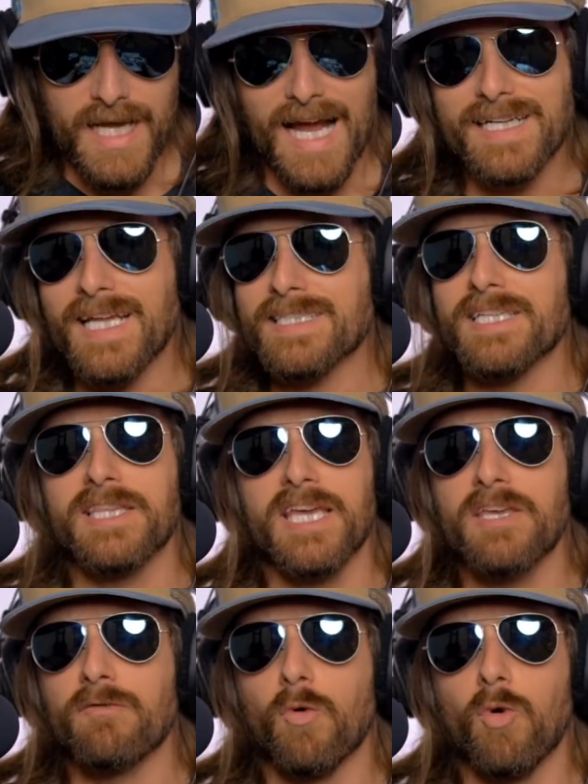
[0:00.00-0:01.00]
I'd like to
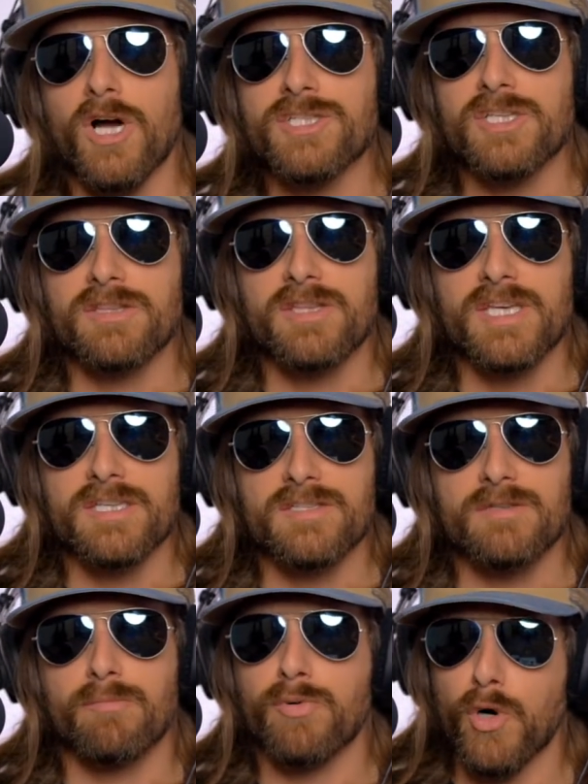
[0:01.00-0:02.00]
thank you for watching
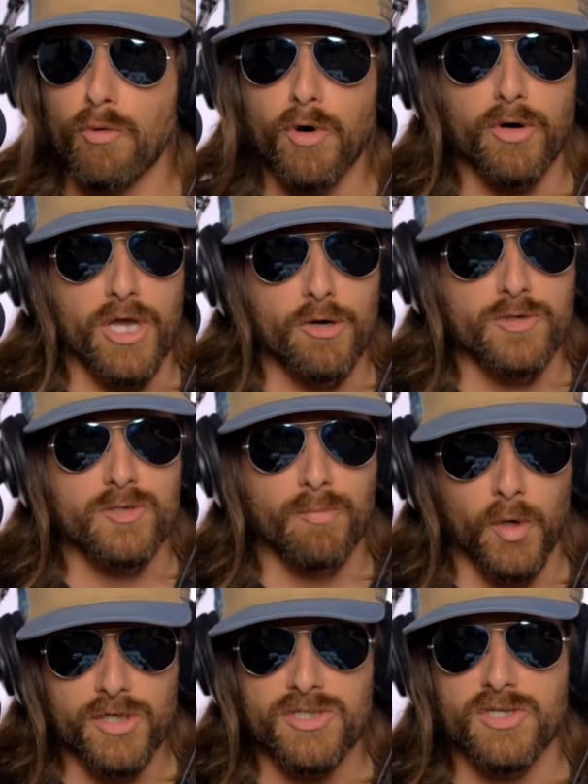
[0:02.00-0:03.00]
this Pro Rodeo
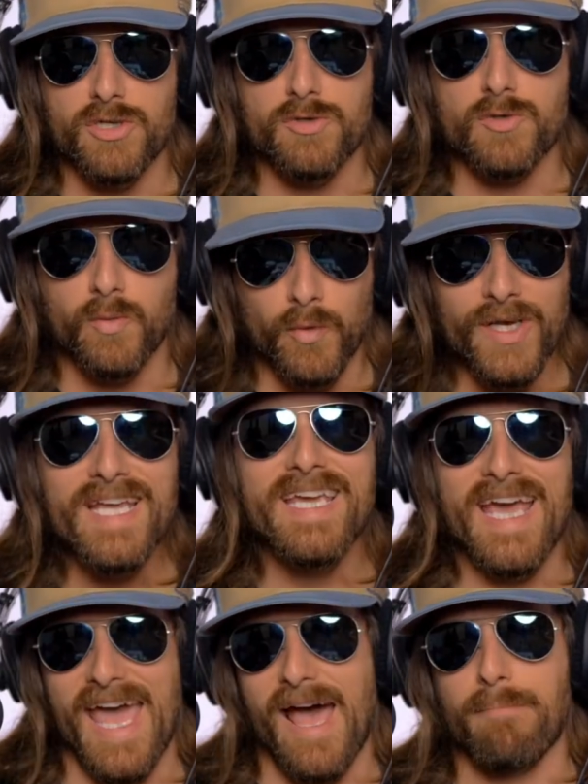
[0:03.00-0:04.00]
Sports News
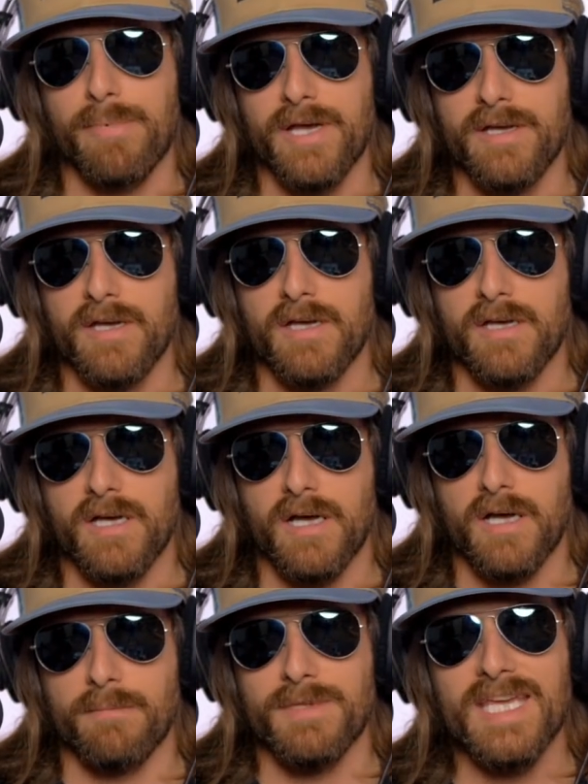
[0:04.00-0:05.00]
recap.
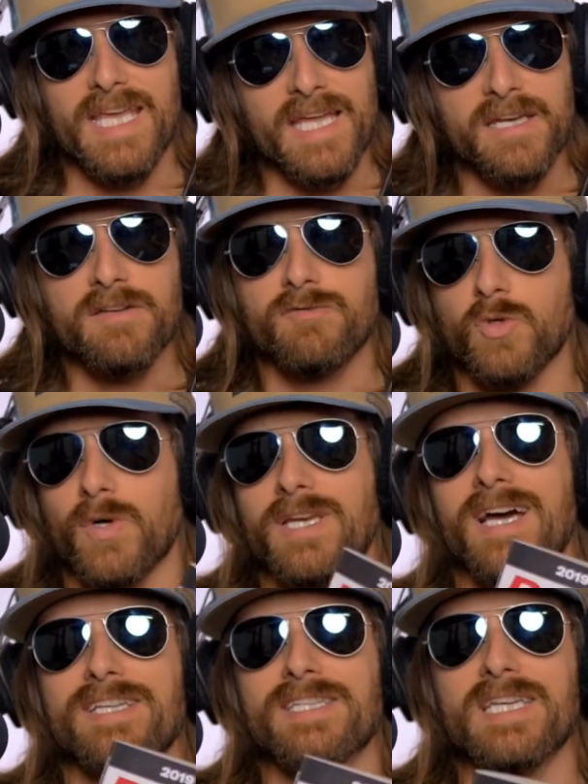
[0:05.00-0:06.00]
The end of
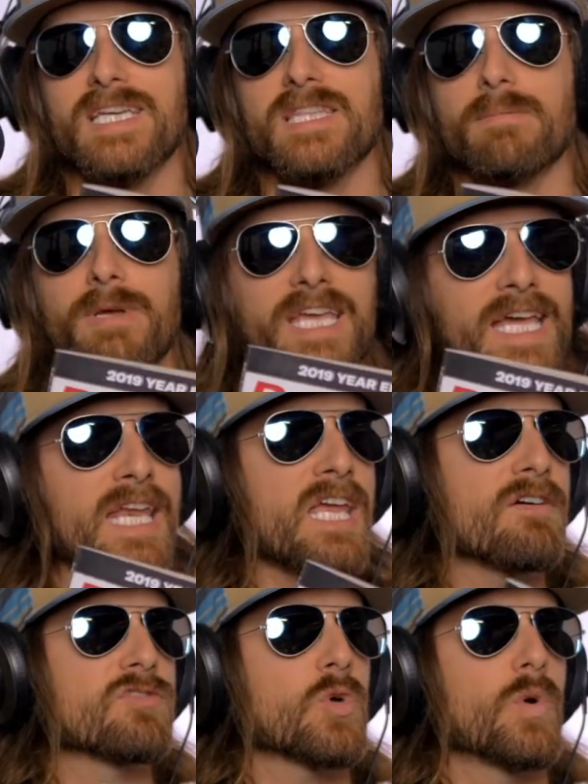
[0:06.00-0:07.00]
2019, the
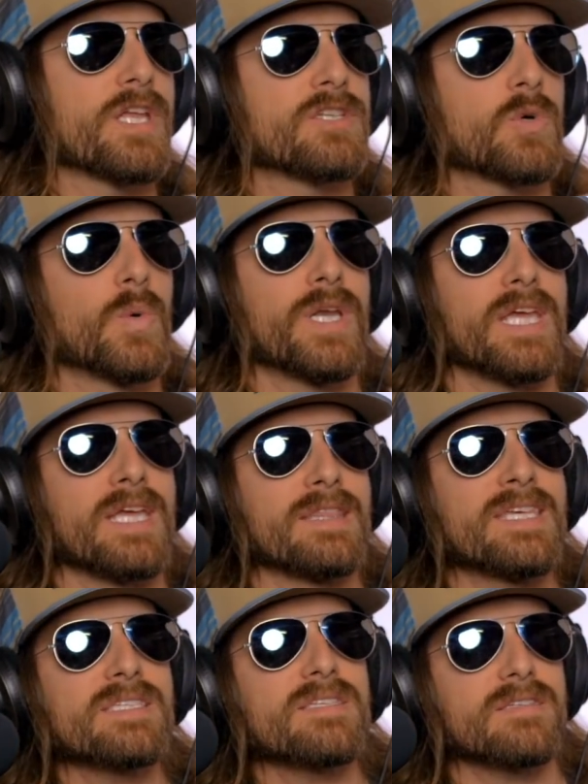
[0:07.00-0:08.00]
beginning of 2020.
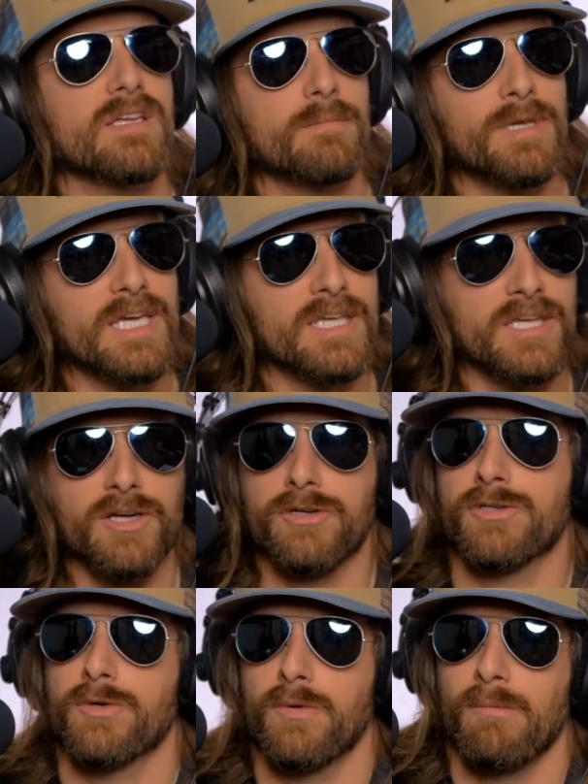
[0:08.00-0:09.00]
This is going to be a year
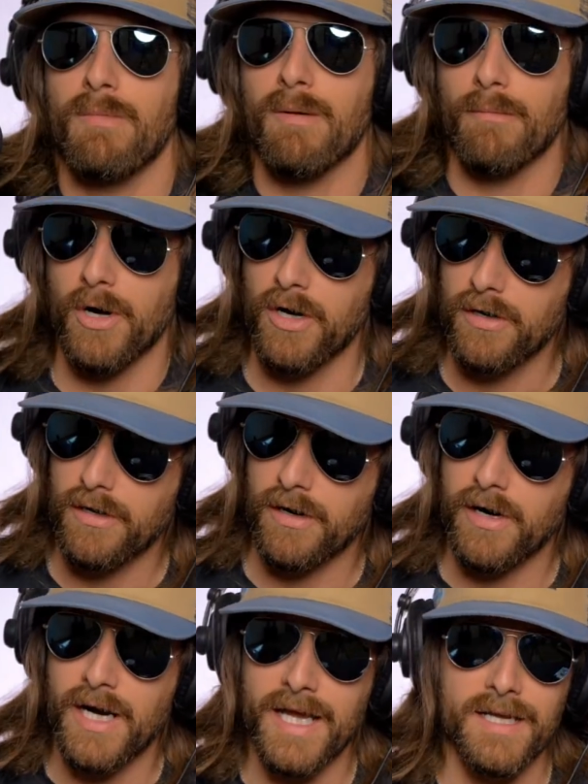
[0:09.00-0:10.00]
to remember. All
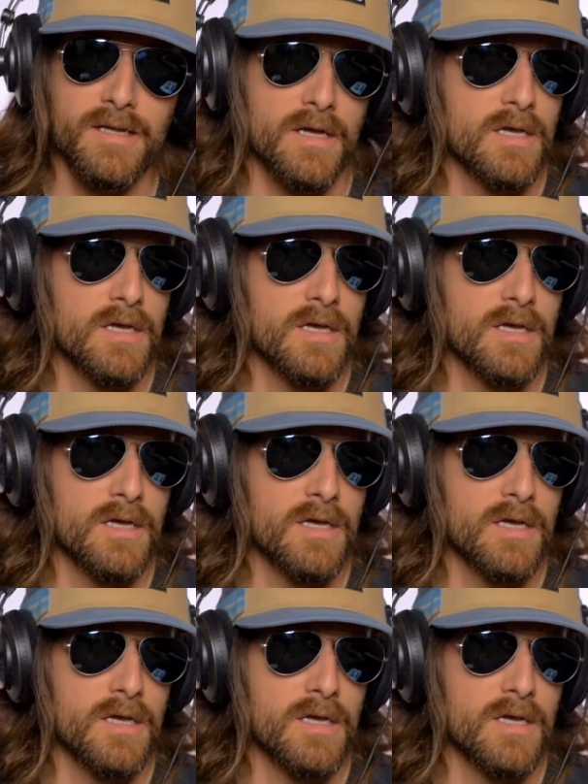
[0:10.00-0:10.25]
right.